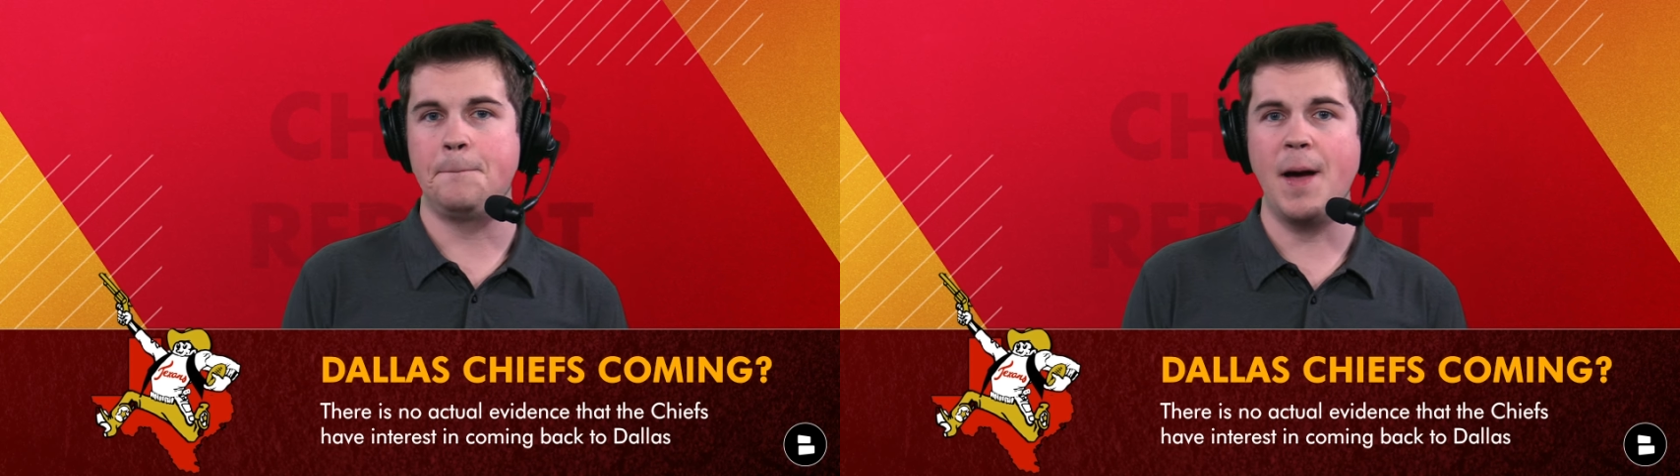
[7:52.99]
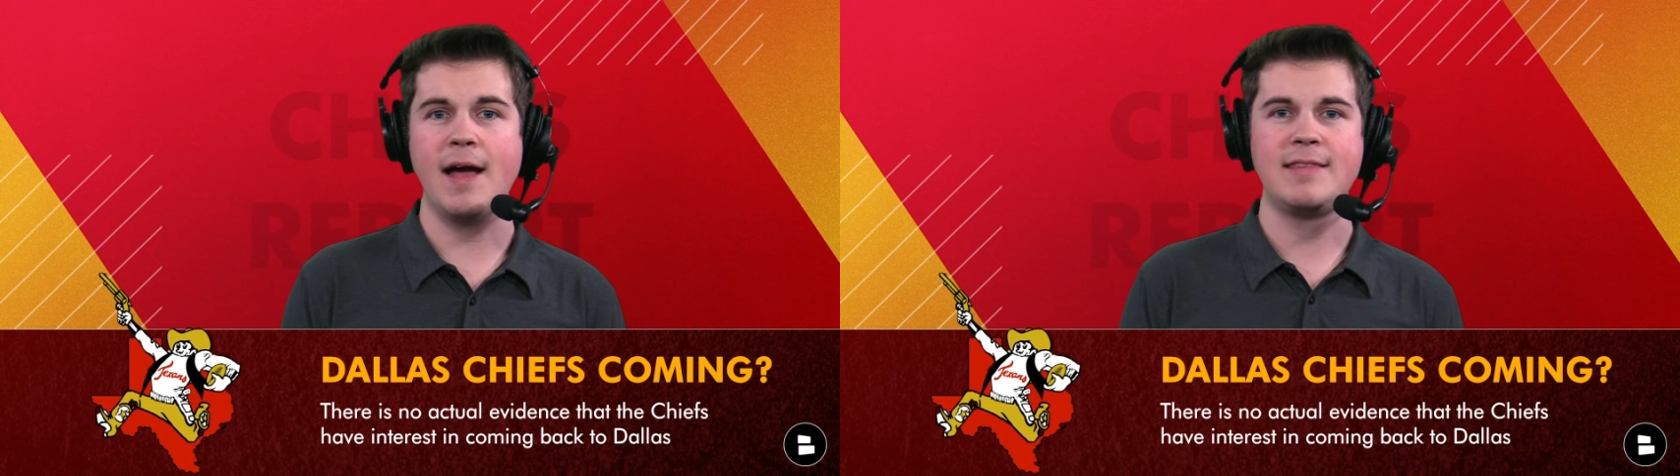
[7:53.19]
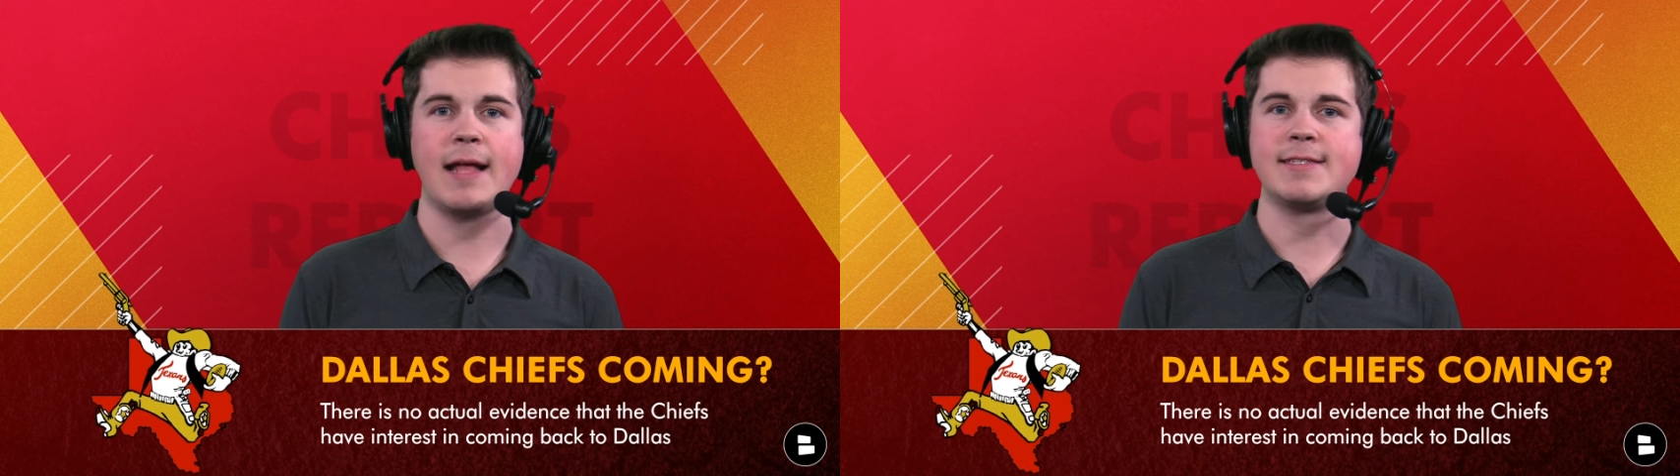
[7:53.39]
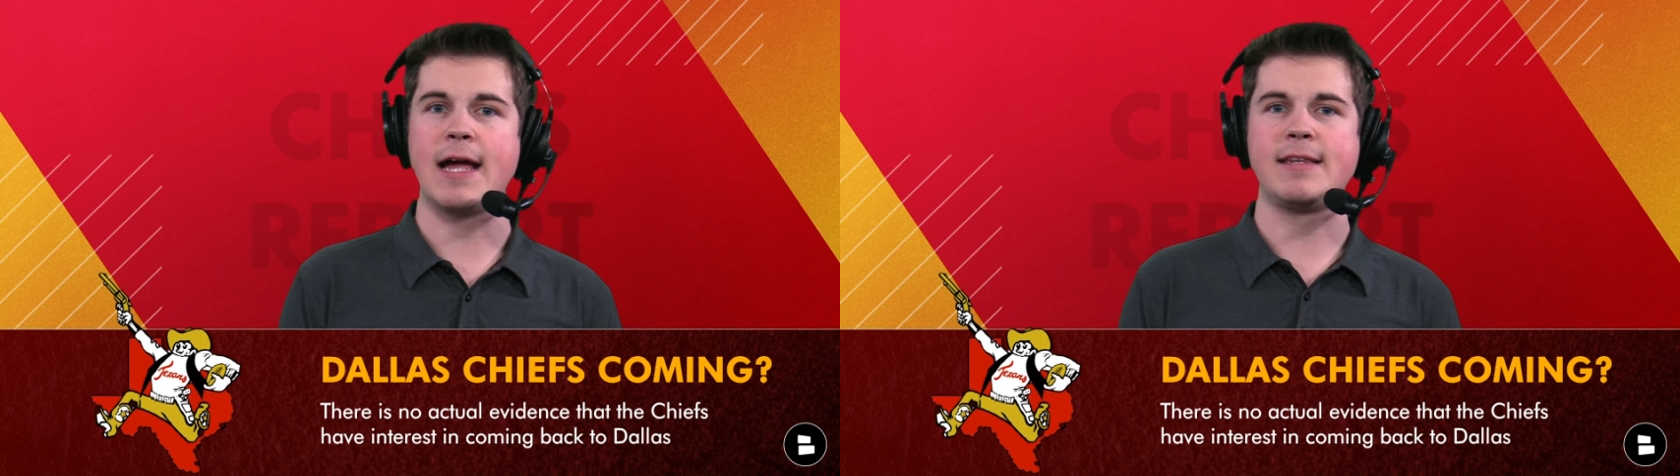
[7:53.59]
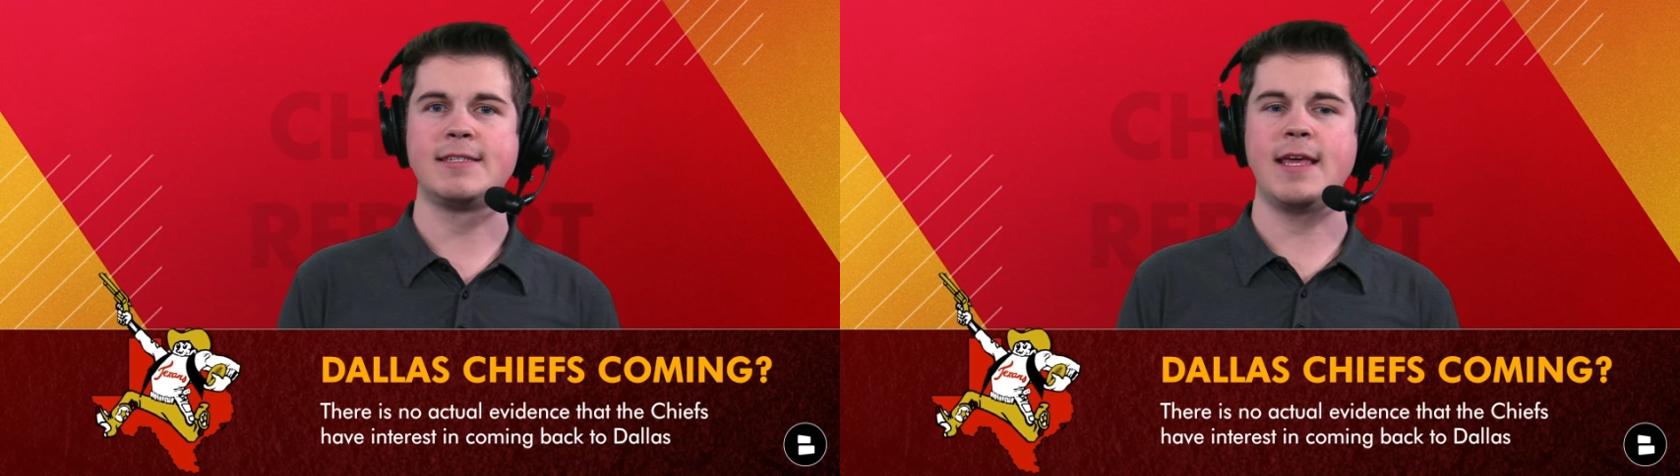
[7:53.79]
But that's
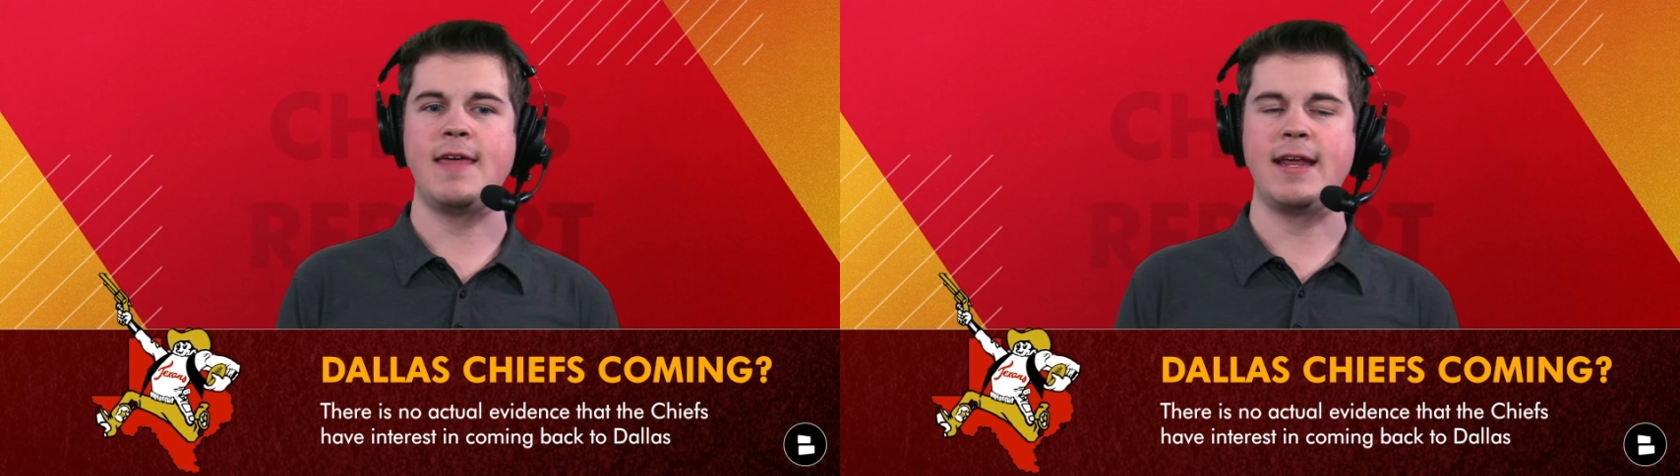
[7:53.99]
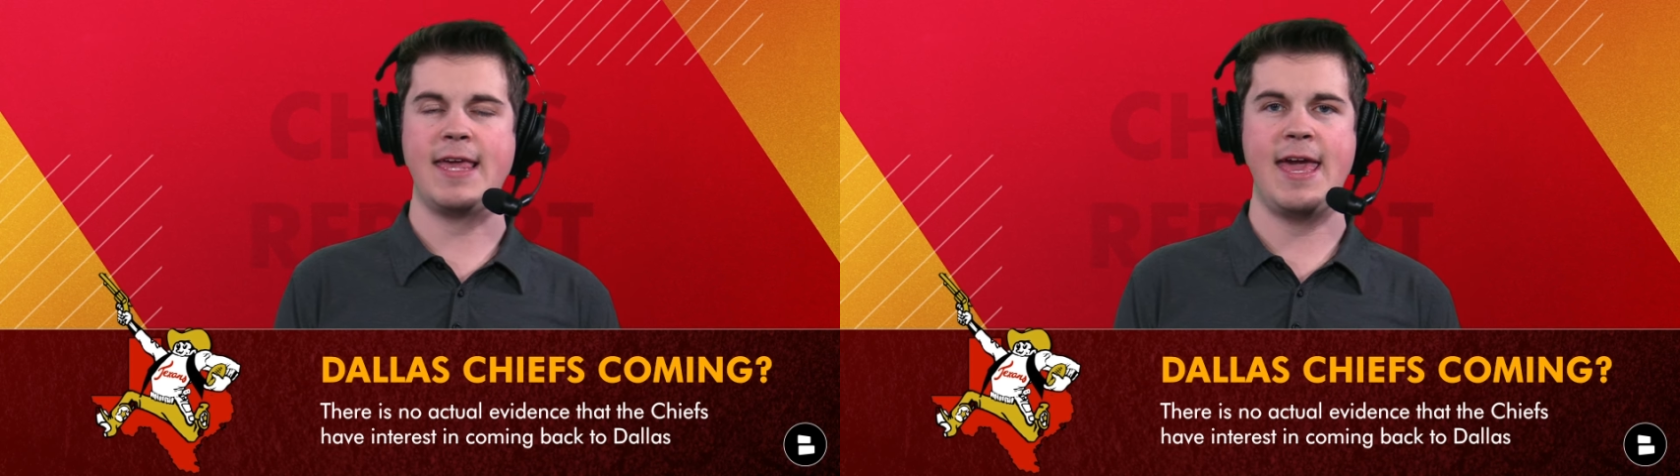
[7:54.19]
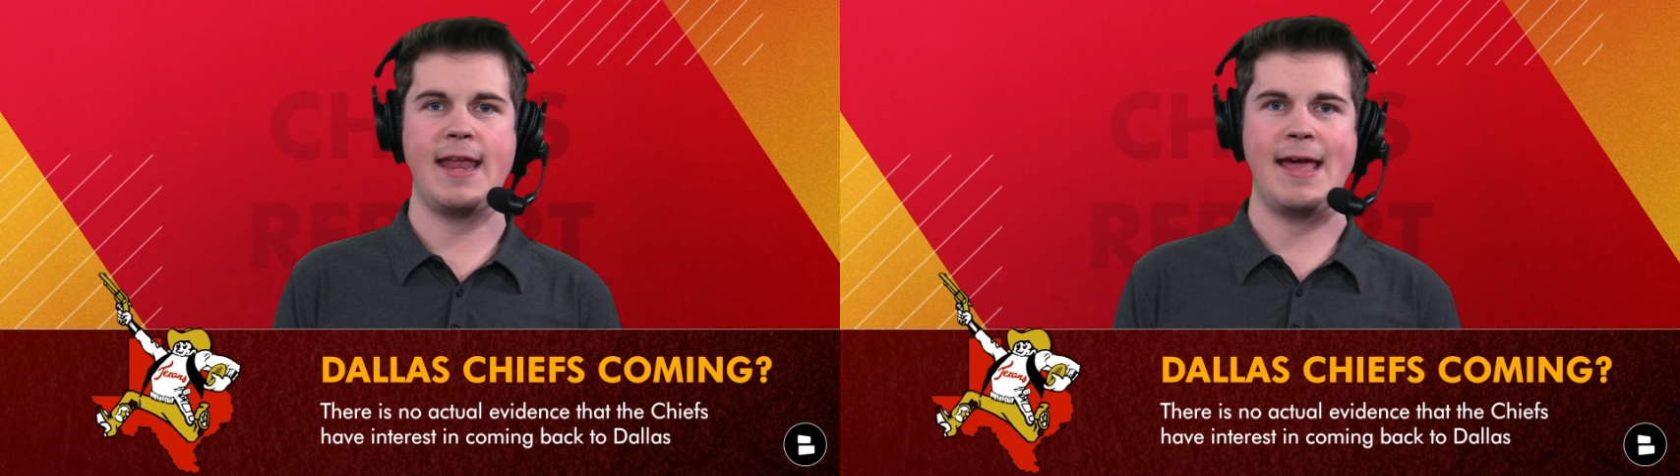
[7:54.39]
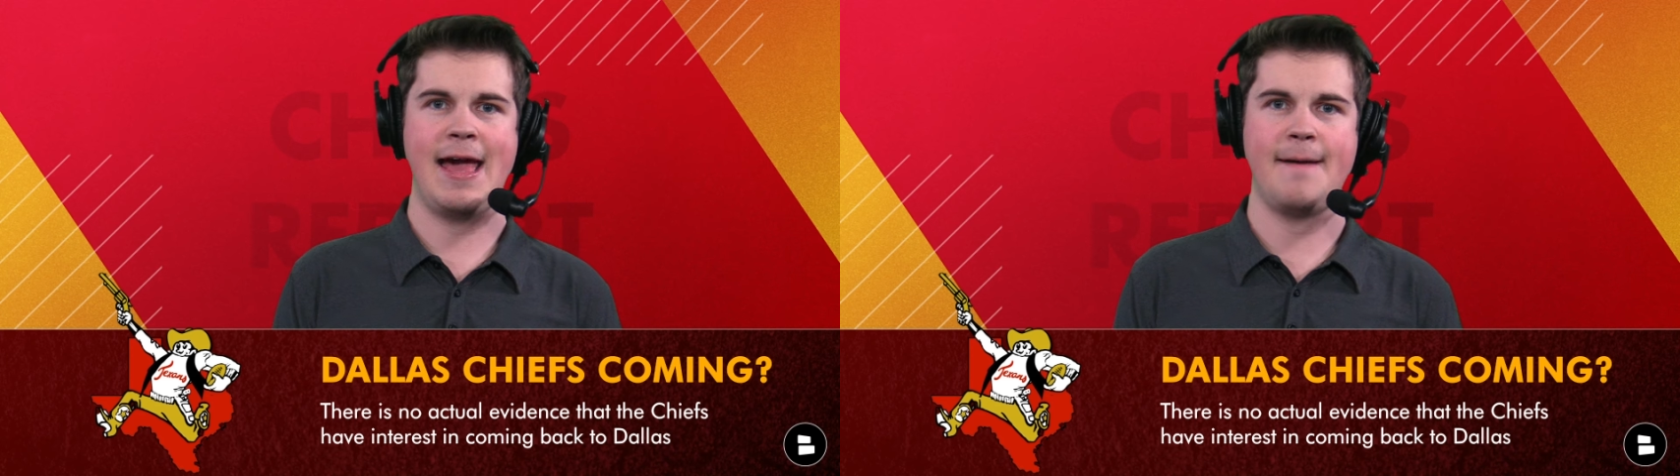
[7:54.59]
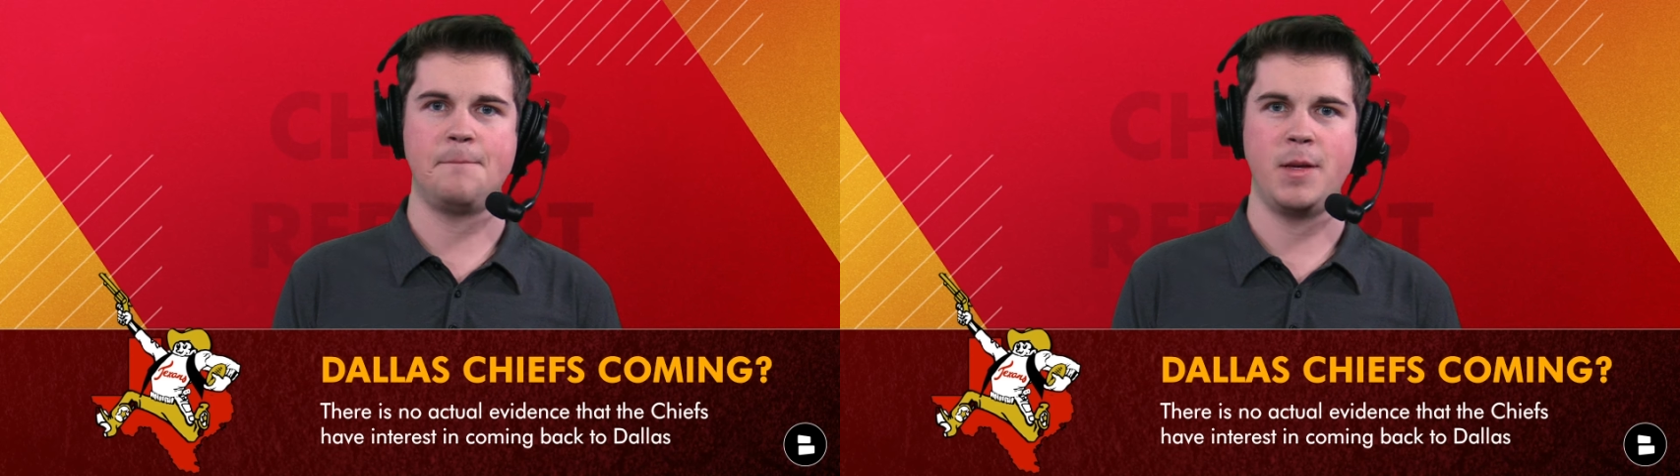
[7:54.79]
not to say that it can't
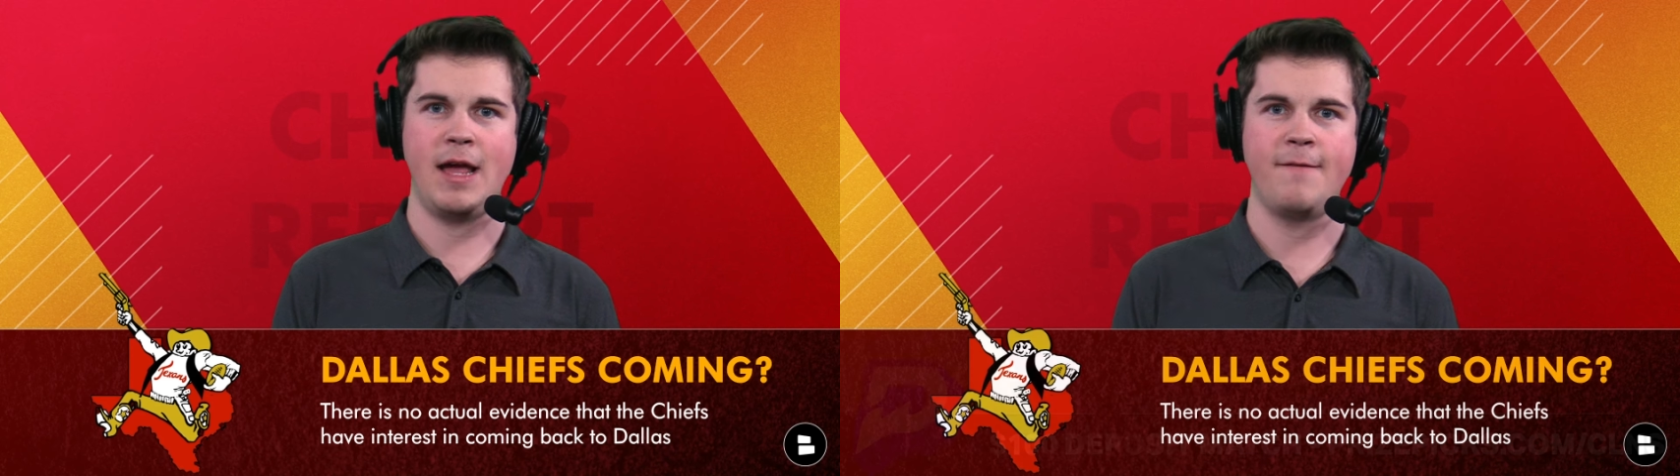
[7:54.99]
happen.